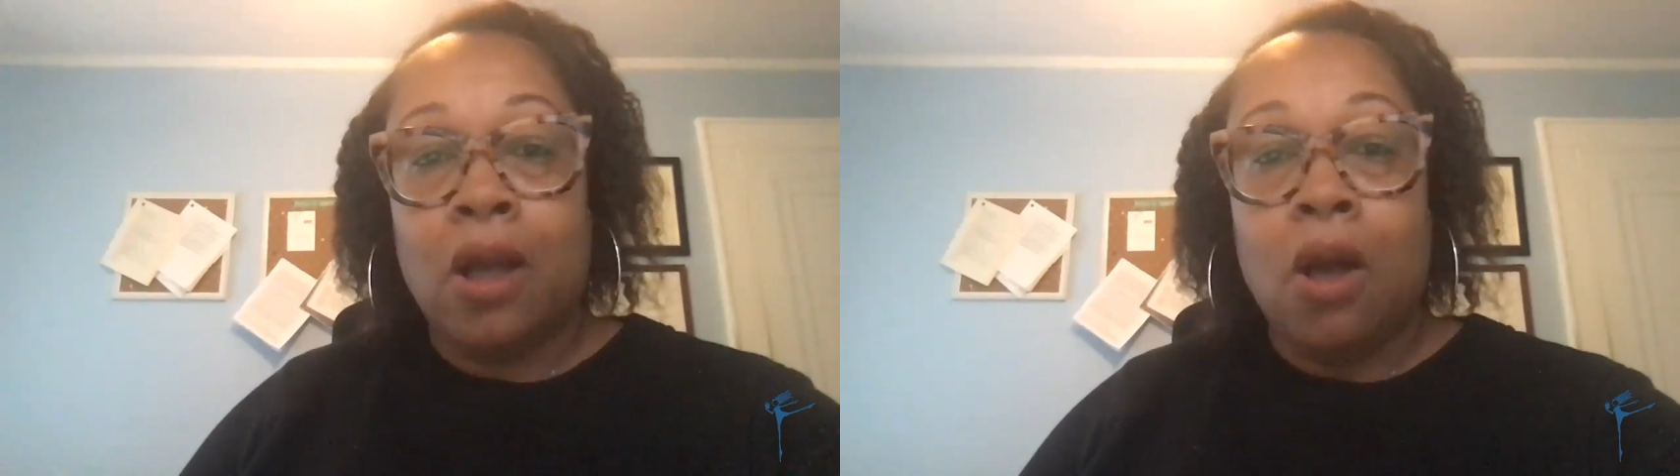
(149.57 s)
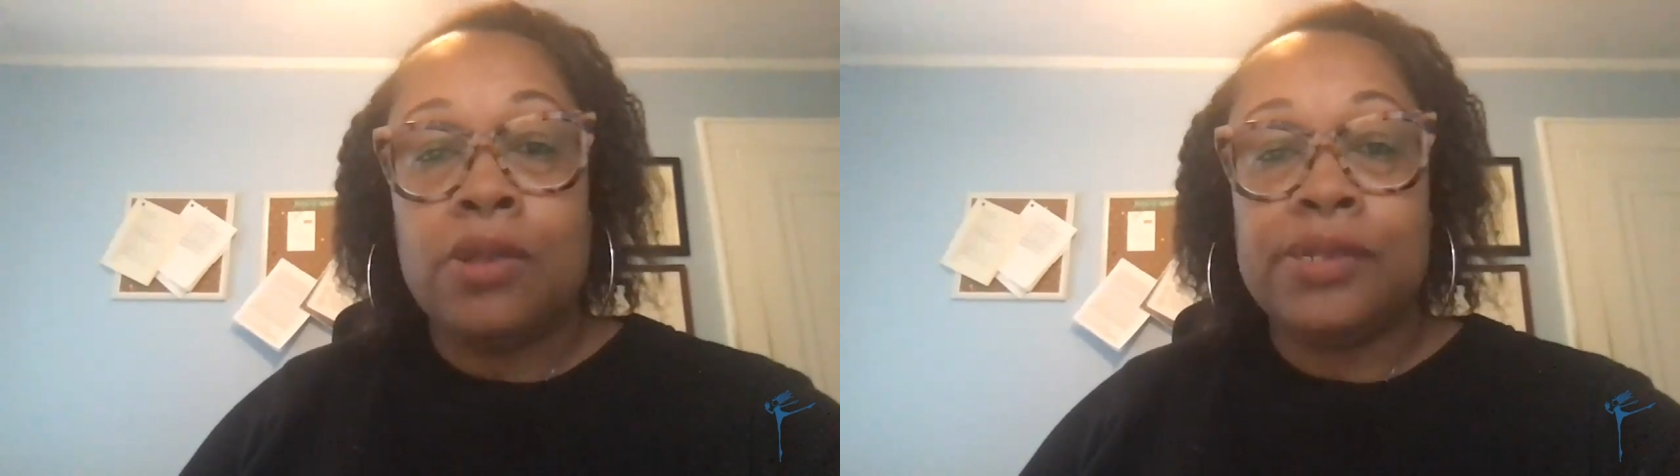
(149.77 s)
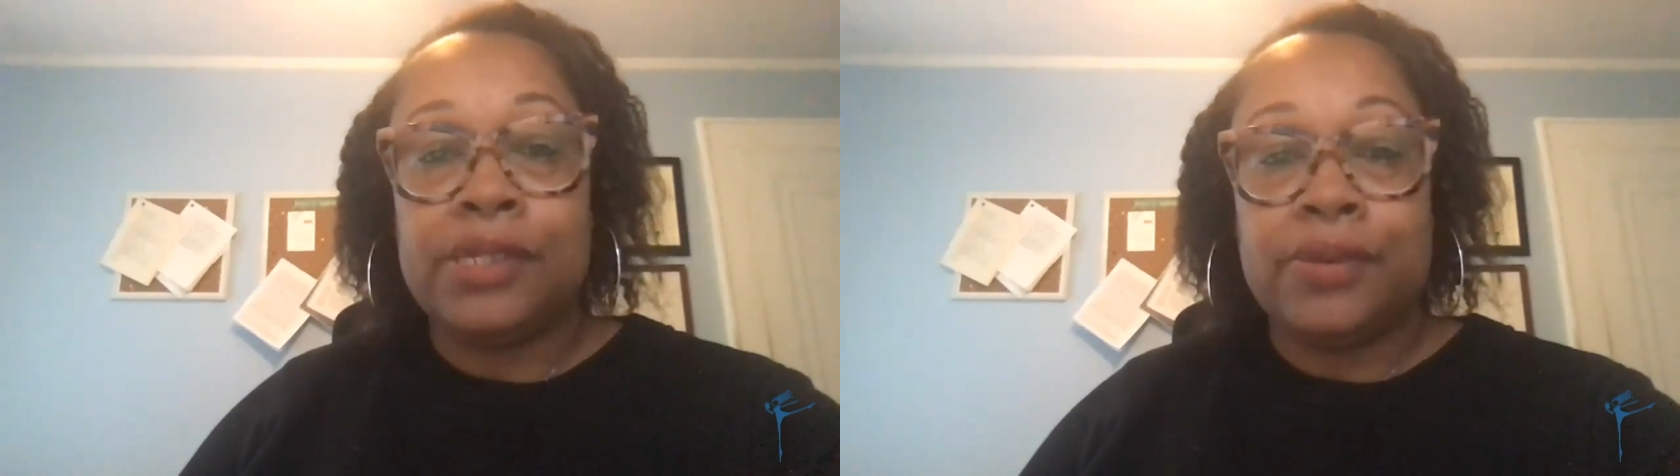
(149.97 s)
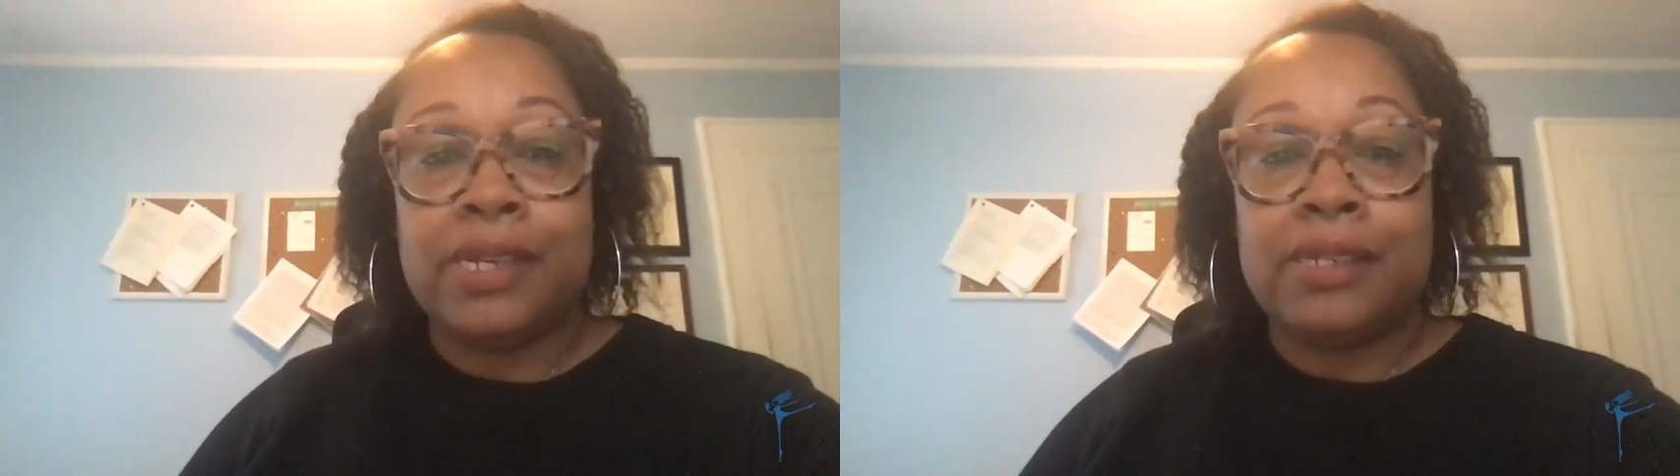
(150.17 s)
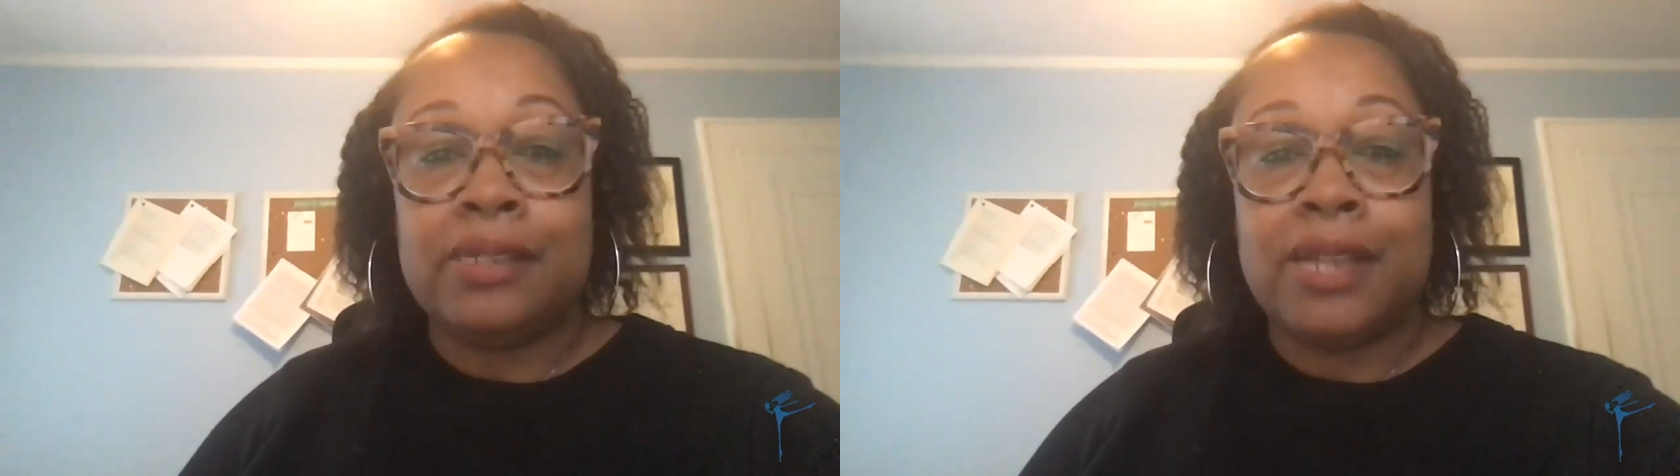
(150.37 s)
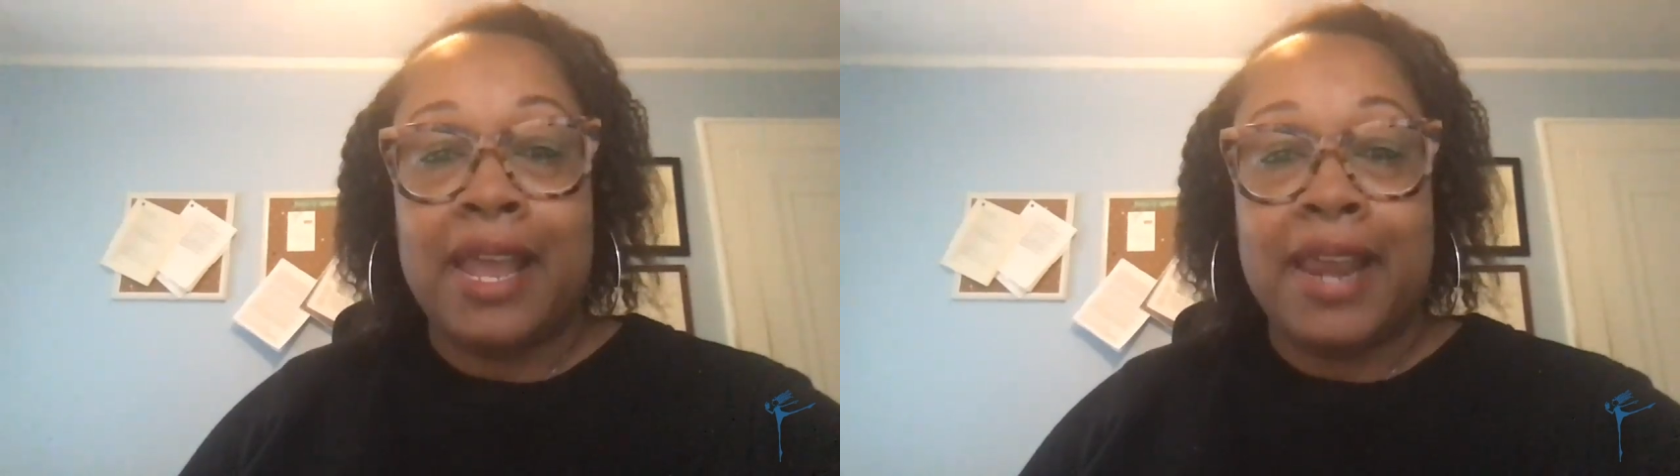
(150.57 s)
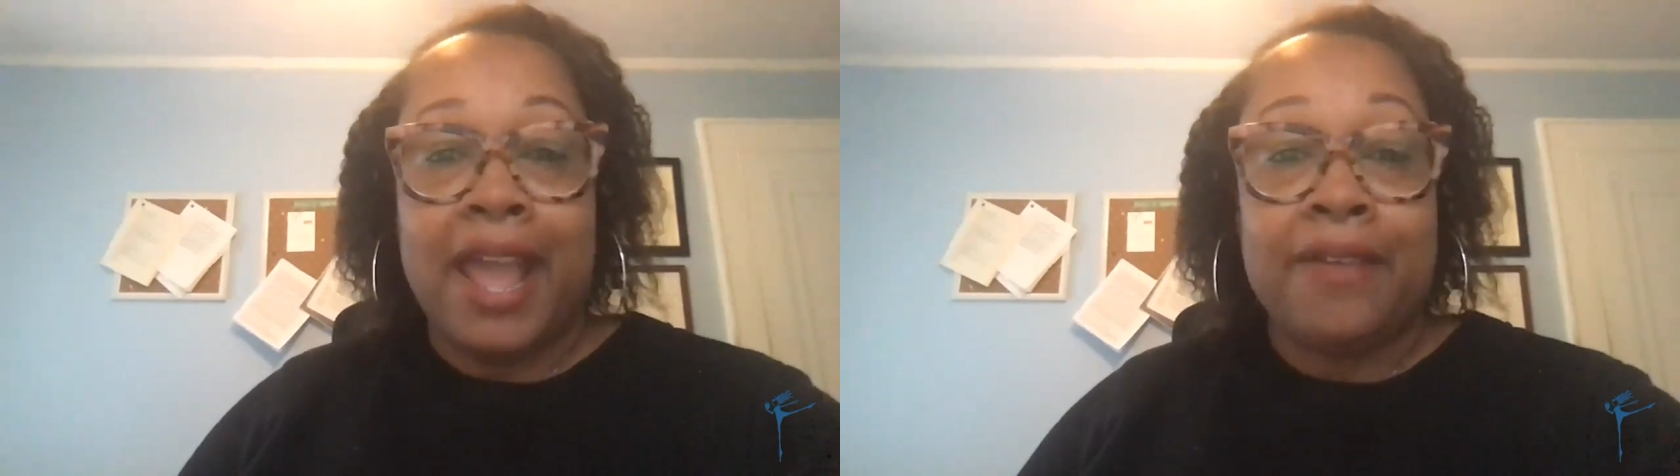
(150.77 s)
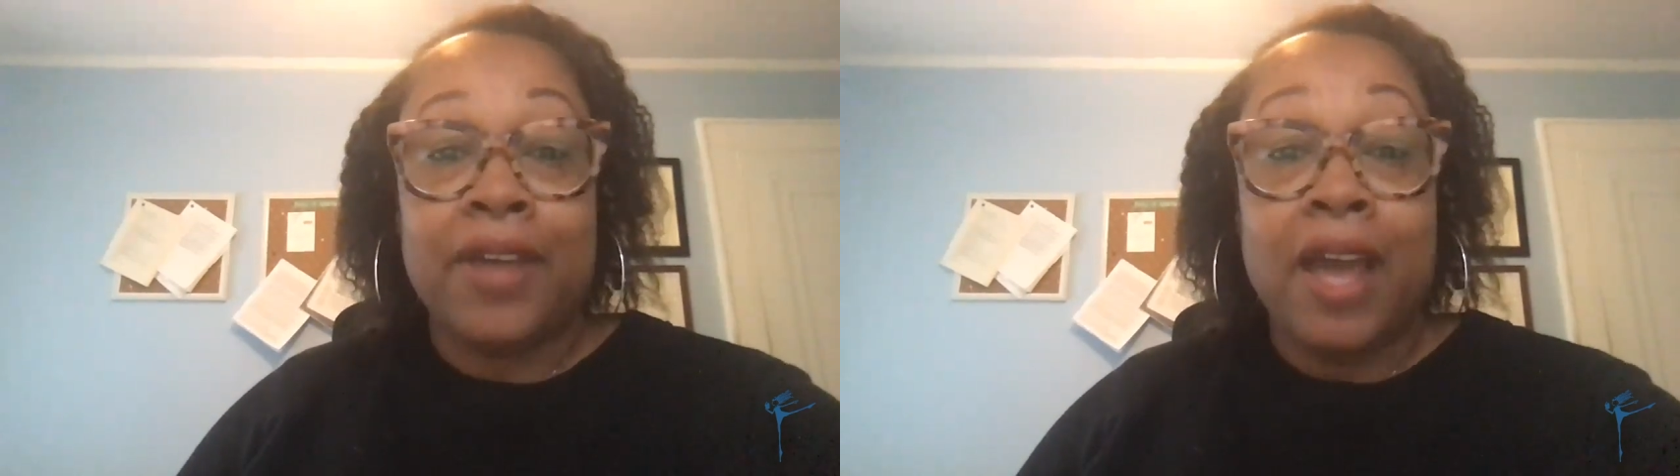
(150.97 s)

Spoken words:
call students and have